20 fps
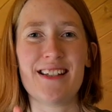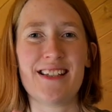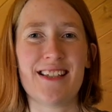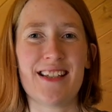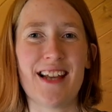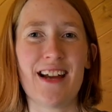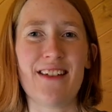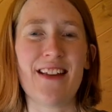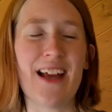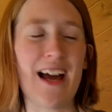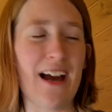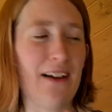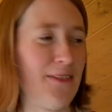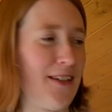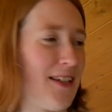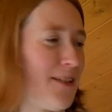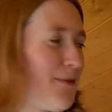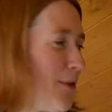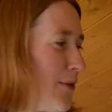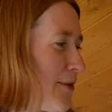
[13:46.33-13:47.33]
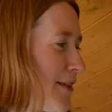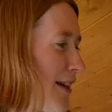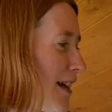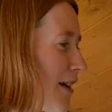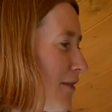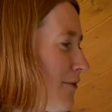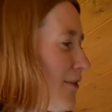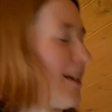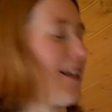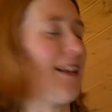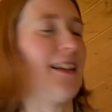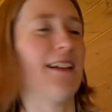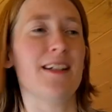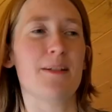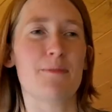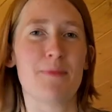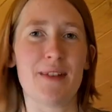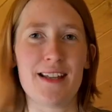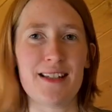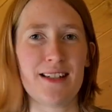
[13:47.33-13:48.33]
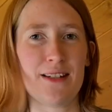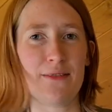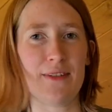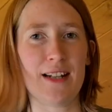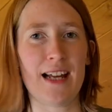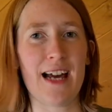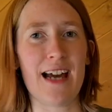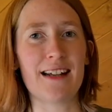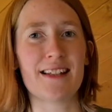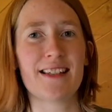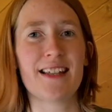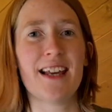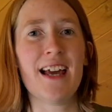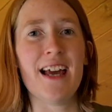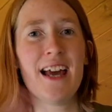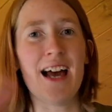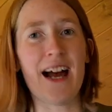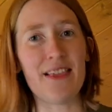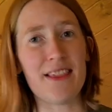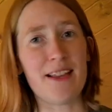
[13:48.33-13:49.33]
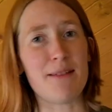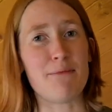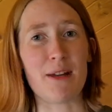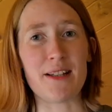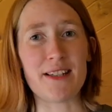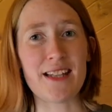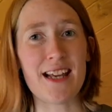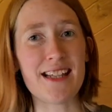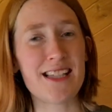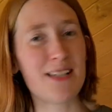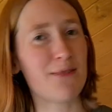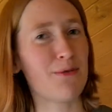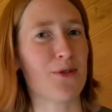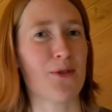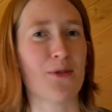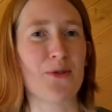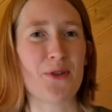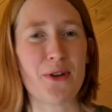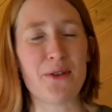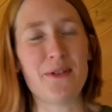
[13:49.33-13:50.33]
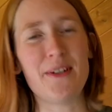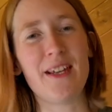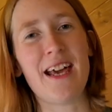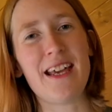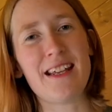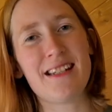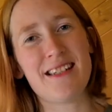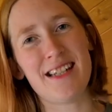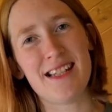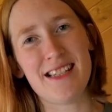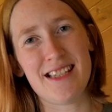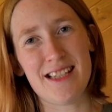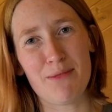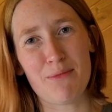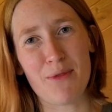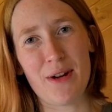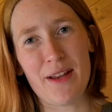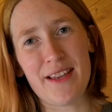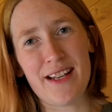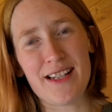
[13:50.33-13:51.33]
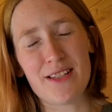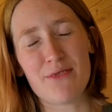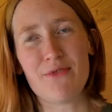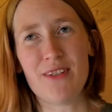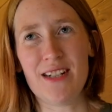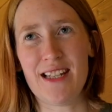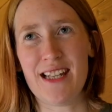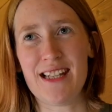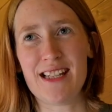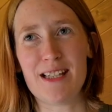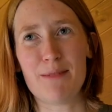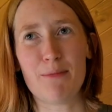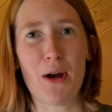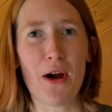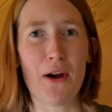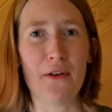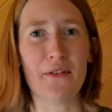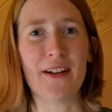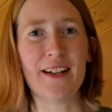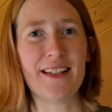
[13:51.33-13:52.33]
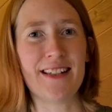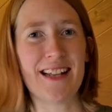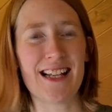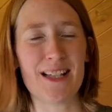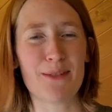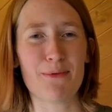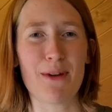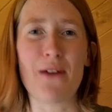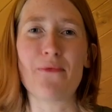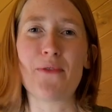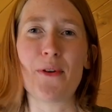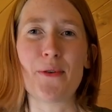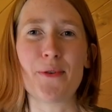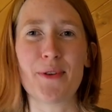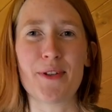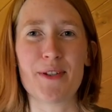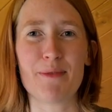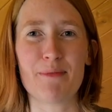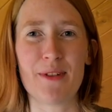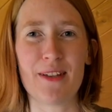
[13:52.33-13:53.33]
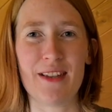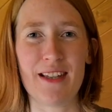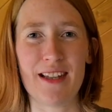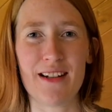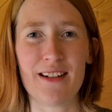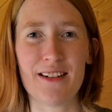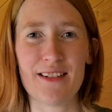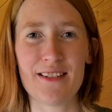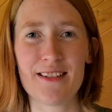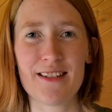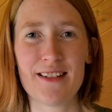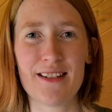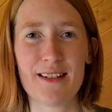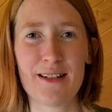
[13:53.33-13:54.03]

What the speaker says: So now this feels like a really nice place to relax, and then my desk, which I'll show you next, is somewhere that's really inspiring, and that's where I focus putting the art.